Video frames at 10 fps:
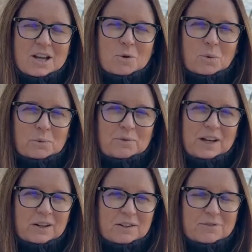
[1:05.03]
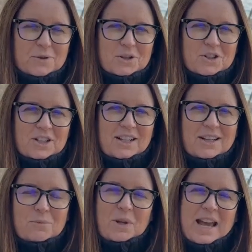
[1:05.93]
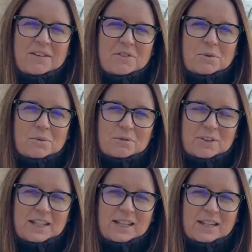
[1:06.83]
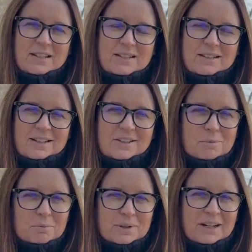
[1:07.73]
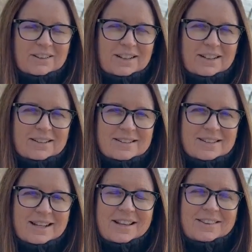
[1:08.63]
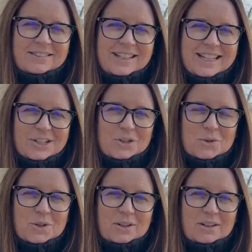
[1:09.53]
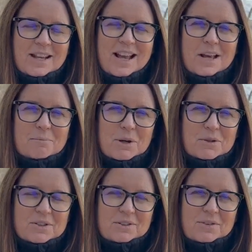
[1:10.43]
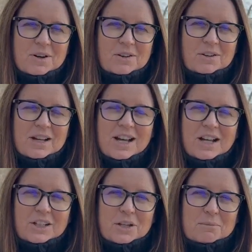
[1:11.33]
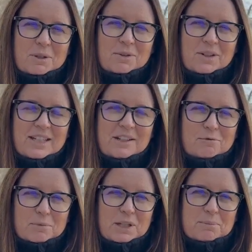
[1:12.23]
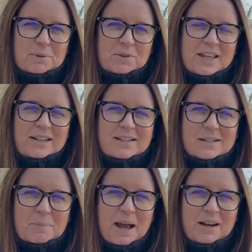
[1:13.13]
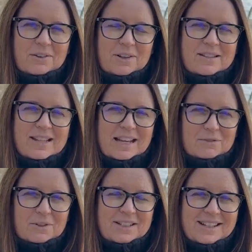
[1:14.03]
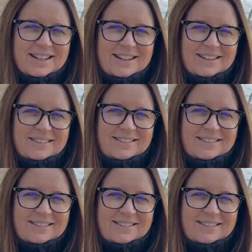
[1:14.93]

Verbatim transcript: We're very fortunate we have the ravines, the prairies, the lake shore, and most of all, a community of people that inspire us every day.